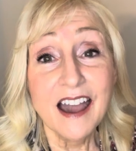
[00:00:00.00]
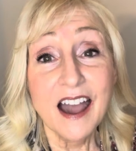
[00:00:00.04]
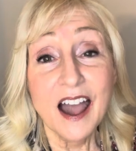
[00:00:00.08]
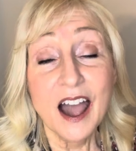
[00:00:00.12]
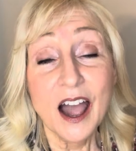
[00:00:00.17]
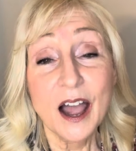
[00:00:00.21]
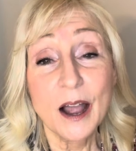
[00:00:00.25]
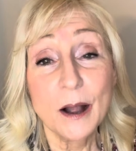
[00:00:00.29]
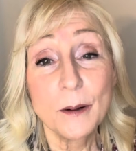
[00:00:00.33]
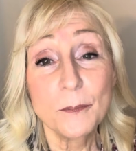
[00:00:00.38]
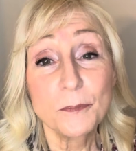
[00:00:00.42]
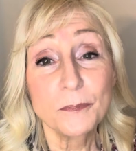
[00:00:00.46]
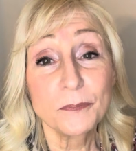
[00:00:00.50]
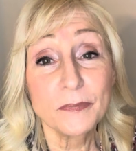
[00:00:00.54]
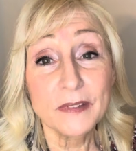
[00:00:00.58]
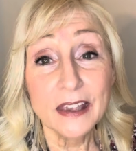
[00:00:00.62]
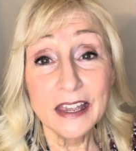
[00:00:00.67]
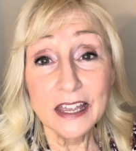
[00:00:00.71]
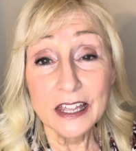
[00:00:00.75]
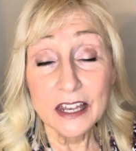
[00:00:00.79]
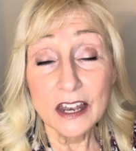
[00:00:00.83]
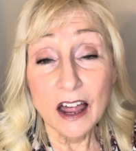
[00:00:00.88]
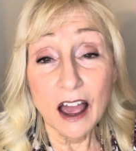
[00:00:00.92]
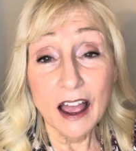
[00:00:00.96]
Um,
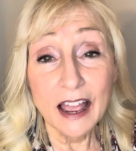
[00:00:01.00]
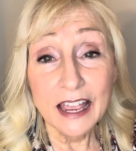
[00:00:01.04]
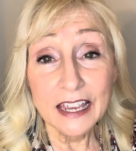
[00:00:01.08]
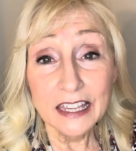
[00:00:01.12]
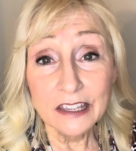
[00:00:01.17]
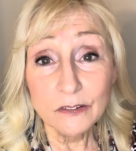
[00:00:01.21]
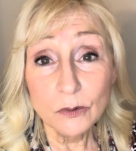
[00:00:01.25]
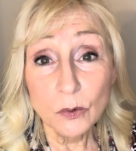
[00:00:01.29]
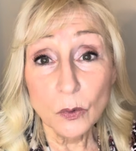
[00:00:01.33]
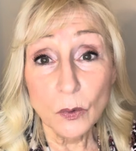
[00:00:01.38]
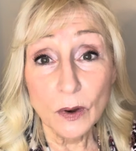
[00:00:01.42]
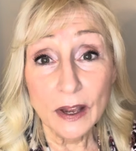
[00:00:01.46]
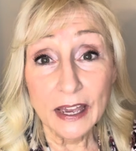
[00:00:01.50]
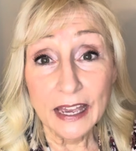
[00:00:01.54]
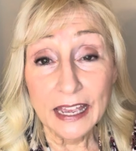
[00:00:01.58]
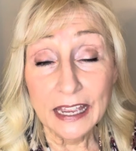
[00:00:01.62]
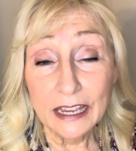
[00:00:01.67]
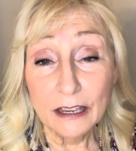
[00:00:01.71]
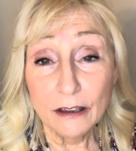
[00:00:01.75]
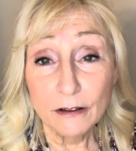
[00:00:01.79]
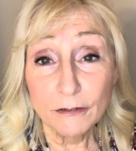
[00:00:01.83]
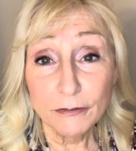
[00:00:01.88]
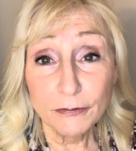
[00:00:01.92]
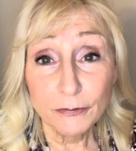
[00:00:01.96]
and I give
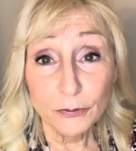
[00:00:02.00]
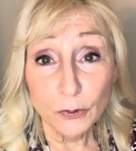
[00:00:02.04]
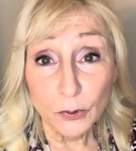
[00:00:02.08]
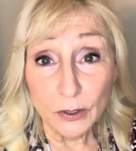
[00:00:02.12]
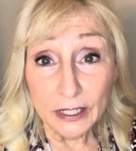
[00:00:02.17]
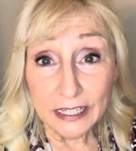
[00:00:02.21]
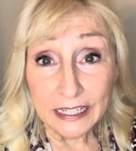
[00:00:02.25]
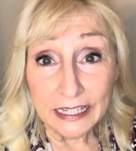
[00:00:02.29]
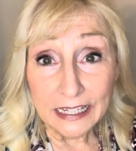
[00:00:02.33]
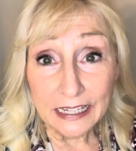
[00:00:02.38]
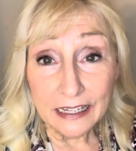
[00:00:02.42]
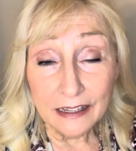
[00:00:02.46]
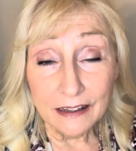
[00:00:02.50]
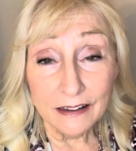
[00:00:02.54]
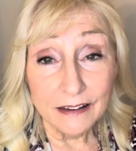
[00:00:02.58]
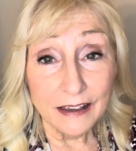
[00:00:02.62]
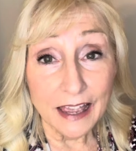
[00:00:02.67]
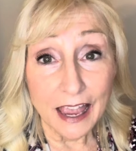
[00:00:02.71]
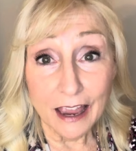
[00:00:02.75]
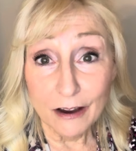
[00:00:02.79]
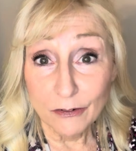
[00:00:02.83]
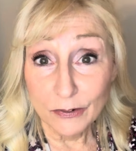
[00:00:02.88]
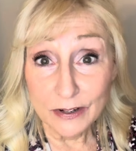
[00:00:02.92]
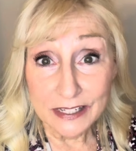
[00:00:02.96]
away free
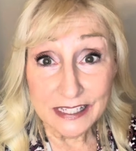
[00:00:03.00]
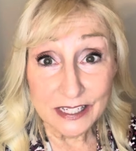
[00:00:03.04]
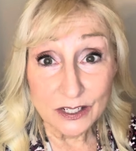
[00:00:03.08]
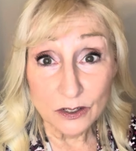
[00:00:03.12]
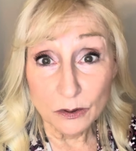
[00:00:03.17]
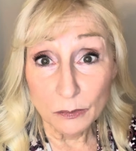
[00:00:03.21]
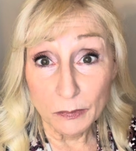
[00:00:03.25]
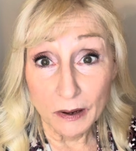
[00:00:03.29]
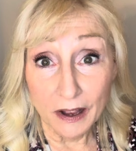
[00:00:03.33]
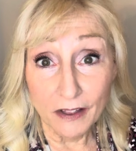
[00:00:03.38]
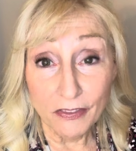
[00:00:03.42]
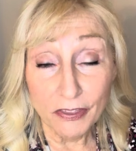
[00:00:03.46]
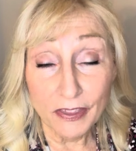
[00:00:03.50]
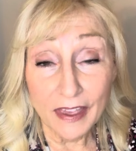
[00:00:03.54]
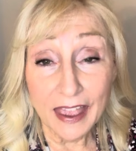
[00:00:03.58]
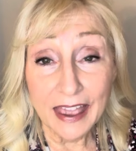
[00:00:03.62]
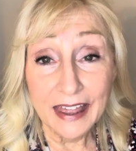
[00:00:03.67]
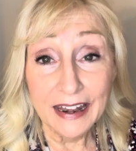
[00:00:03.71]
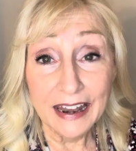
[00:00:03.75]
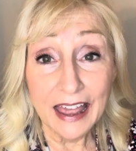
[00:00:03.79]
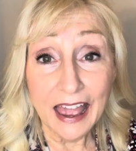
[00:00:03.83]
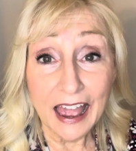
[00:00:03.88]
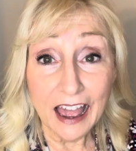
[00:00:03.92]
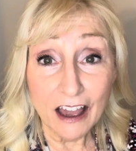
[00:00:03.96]
every single month
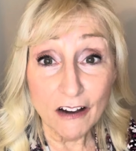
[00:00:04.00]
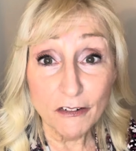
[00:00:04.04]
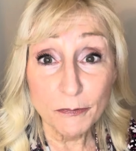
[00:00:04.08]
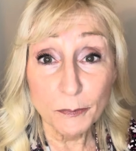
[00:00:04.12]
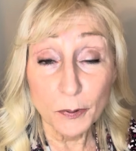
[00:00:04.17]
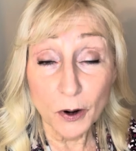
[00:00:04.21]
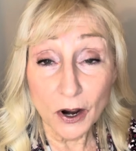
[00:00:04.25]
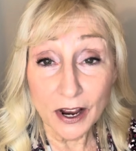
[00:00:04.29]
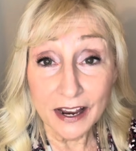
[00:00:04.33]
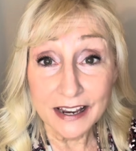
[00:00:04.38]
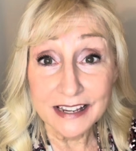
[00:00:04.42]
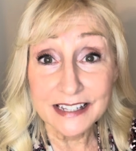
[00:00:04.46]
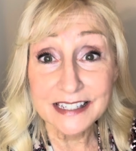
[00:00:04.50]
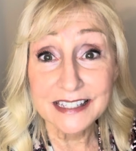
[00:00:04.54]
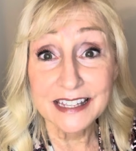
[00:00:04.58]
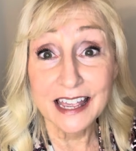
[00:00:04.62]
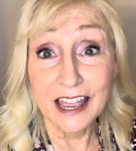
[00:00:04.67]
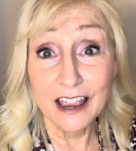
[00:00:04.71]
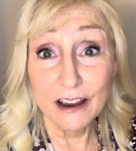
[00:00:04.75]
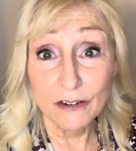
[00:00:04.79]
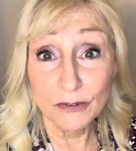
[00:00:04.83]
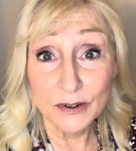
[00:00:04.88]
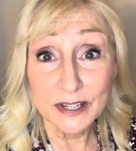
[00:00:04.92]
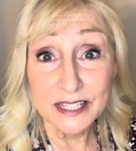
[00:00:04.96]
and half price
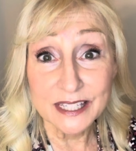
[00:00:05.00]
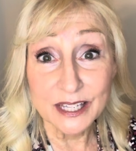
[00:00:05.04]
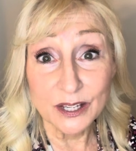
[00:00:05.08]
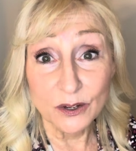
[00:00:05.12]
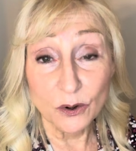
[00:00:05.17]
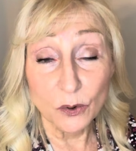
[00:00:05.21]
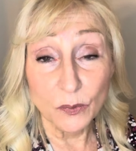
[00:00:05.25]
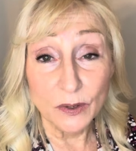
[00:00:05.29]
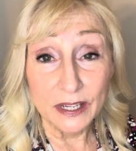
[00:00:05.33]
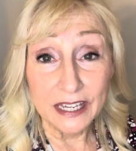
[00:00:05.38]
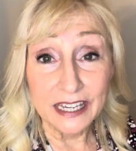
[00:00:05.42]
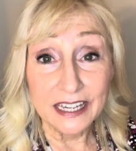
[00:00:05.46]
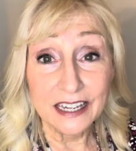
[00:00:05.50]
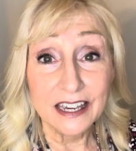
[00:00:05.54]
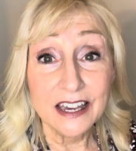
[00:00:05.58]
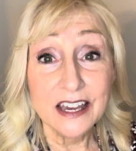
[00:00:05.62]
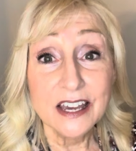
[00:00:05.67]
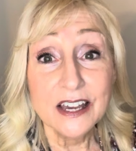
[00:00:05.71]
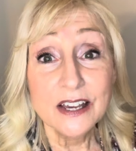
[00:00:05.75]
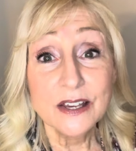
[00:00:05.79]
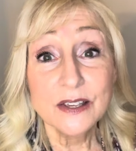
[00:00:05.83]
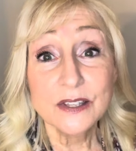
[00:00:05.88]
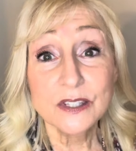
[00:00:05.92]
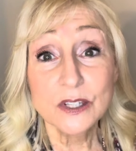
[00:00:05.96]
every single week.
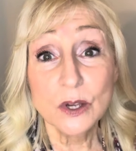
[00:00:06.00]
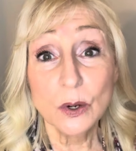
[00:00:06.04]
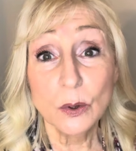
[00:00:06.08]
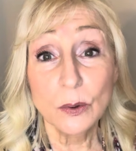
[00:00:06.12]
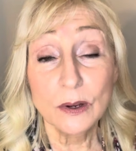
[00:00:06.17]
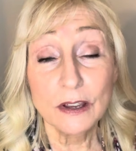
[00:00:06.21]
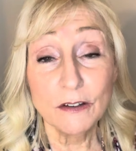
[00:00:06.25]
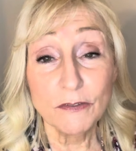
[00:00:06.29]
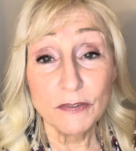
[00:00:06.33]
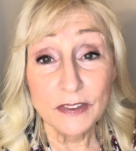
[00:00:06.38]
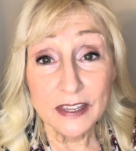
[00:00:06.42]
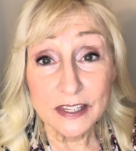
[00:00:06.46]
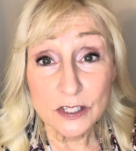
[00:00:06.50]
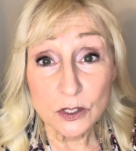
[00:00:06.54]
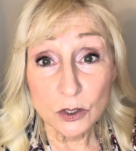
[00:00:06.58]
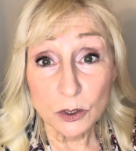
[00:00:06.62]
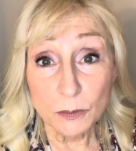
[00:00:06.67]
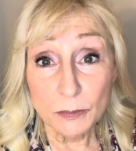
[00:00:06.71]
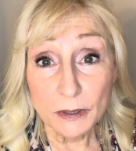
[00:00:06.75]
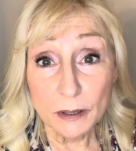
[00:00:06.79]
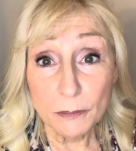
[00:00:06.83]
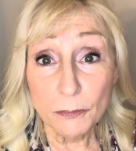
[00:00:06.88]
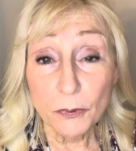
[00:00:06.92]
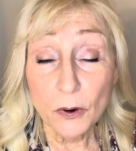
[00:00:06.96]
So if these are a
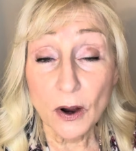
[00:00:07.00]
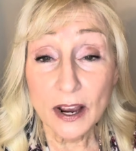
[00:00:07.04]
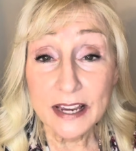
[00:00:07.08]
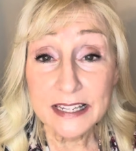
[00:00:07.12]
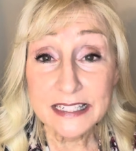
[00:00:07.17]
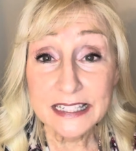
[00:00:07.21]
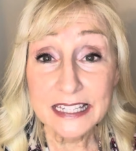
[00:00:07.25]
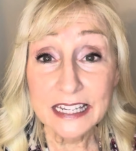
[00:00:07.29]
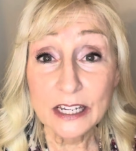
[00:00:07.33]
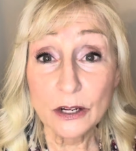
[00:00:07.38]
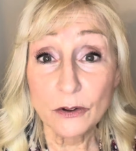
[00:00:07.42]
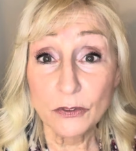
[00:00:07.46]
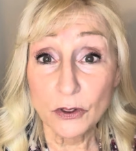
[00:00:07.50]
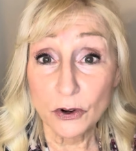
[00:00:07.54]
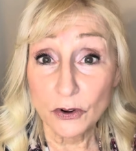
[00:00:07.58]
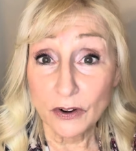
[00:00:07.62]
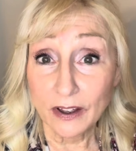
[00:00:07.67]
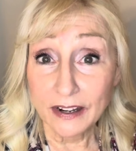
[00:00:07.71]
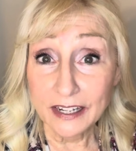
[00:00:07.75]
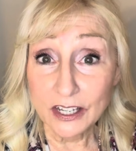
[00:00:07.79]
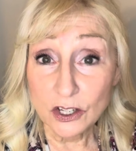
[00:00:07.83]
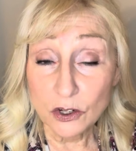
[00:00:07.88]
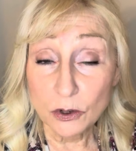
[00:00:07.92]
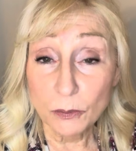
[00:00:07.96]
bit pricey or they're
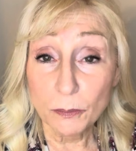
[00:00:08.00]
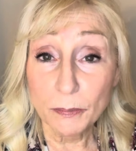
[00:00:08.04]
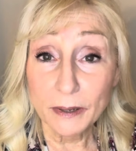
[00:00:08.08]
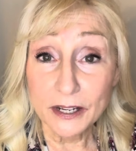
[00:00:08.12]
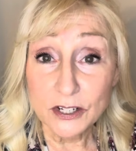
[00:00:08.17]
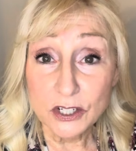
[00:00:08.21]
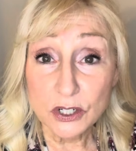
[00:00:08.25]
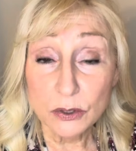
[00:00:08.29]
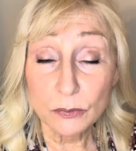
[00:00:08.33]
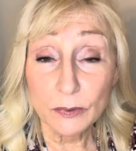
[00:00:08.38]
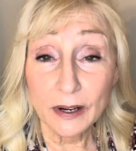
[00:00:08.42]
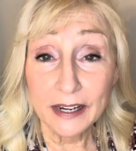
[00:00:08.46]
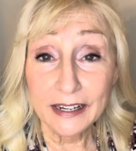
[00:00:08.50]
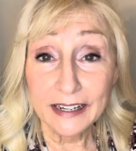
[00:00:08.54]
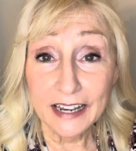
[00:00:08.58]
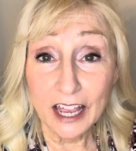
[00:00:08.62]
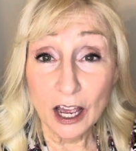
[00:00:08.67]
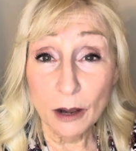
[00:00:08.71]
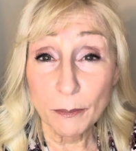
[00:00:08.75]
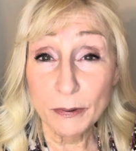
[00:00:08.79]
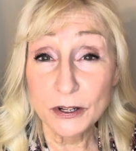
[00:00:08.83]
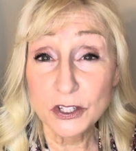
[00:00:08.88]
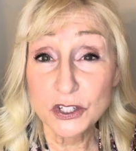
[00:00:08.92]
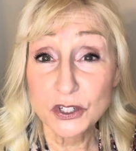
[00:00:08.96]
not in your budget right
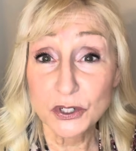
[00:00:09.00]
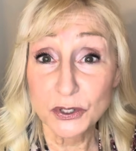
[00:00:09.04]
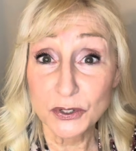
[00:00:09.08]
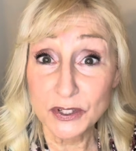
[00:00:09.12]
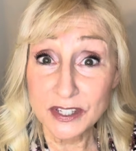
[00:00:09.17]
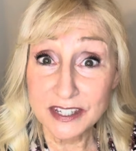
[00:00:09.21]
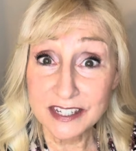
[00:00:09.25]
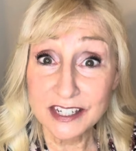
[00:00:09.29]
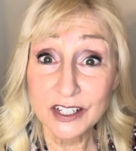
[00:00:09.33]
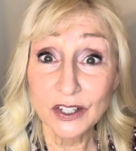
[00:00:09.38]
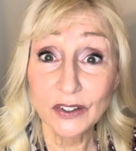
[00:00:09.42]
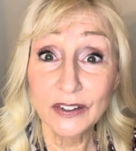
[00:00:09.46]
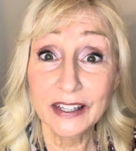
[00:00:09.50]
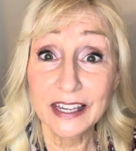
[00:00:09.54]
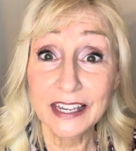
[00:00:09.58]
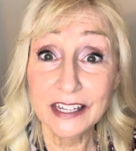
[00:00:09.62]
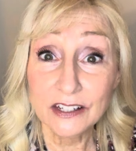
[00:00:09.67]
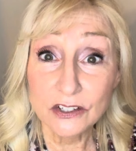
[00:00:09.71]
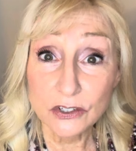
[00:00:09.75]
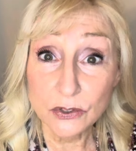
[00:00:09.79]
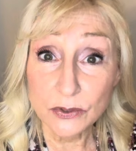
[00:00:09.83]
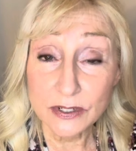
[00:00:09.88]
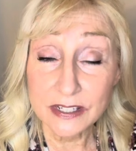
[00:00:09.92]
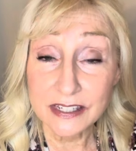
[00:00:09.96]
now, but you're still
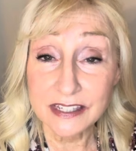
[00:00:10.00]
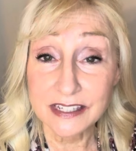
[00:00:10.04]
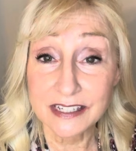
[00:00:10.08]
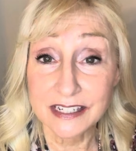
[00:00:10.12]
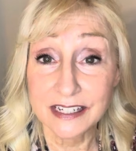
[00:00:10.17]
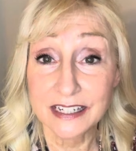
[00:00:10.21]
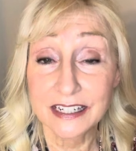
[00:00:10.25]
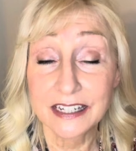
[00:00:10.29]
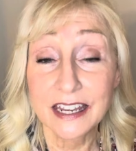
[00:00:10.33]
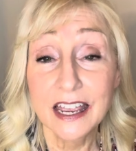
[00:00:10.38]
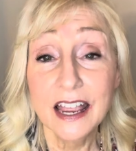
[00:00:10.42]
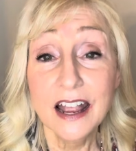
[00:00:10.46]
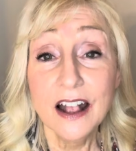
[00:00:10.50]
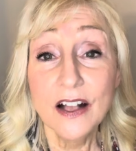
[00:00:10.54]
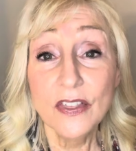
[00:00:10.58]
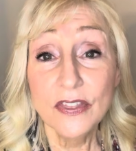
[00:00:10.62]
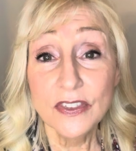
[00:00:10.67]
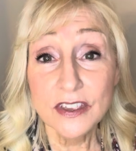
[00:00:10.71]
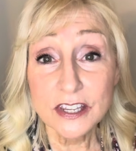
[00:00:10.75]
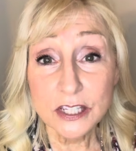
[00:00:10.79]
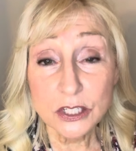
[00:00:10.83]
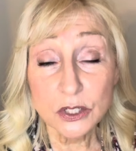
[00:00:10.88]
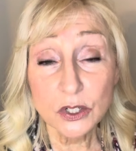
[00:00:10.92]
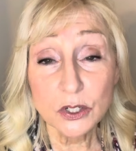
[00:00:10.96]
interested,
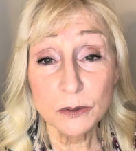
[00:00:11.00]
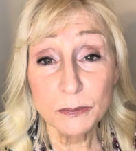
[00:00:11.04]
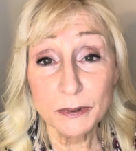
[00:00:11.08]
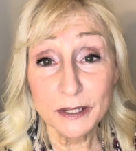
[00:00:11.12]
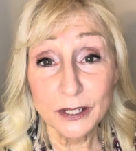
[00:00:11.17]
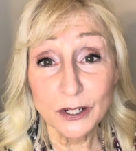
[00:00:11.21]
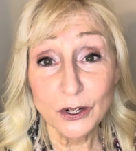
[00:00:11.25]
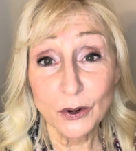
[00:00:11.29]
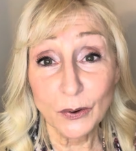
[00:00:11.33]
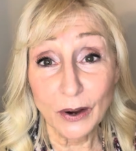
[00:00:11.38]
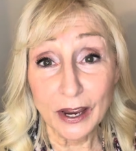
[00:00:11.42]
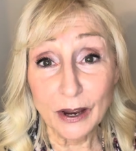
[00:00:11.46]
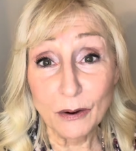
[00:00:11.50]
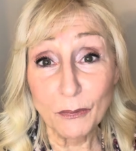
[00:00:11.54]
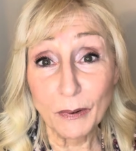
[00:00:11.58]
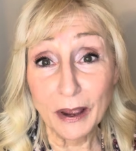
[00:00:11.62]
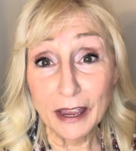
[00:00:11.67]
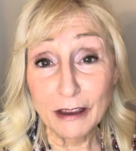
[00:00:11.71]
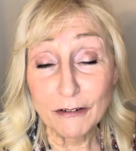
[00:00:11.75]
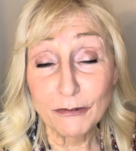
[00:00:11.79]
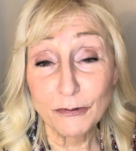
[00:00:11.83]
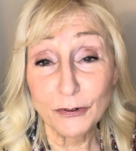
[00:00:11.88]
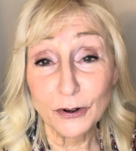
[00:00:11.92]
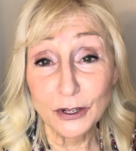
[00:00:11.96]
this could be a great
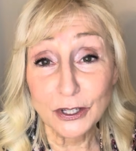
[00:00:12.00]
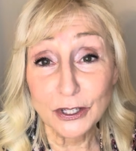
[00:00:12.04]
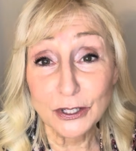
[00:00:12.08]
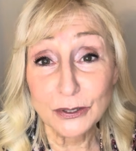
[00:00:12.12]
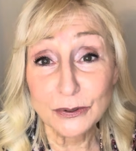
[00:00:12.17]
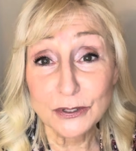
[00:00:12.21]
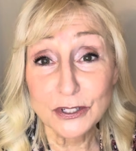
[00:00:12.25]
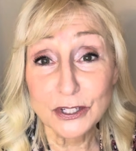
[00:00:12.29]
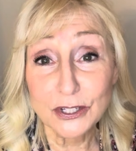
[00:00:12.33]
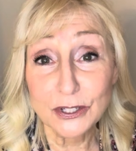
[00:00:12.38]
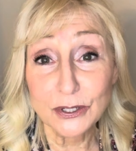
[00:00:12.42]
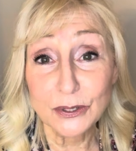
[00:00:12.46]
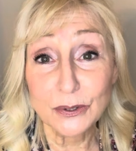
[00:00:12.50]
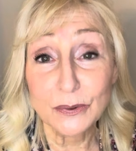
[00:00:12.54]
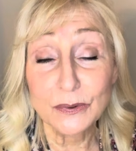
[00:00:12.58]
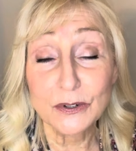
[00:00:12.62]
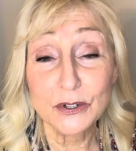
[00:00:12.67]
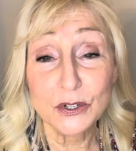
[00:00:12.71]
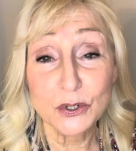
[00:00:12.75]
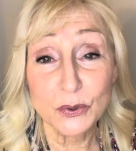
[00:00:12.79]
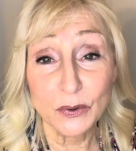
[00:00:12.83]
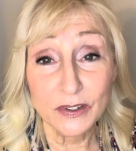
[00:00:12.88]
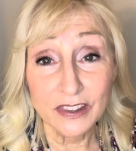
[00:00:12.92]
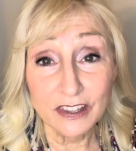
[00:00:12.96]
way for you to
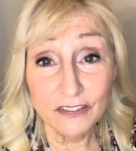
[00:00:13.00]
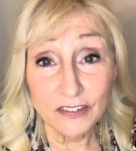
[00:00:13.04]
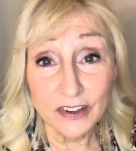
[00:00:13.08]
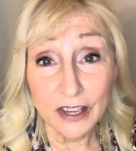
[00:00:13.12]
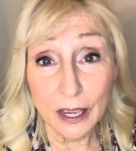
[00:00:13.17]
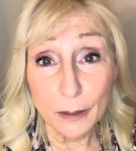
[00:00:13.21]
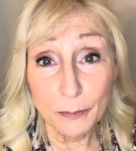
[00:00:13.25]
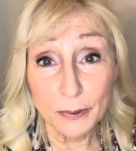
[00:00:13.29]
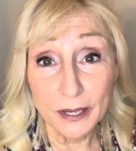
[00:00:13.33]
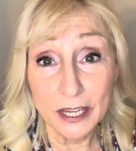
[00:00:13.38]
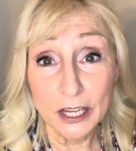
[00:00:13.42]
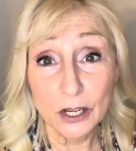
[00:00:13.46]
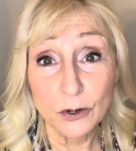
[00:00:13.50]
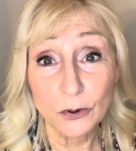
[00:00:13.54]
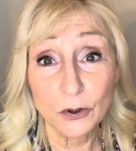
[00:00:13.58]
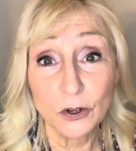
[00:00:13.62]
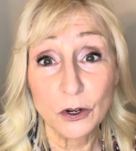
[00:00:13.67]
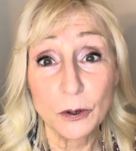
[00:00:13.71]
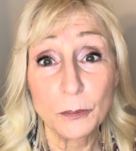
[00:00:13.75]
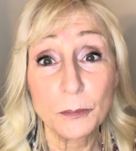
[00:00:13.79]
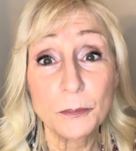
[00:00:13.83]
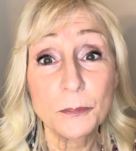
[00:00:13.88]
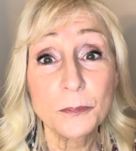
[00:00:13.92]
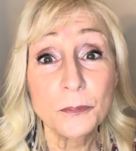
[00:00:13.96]
join the VIP
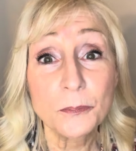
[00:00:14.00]
group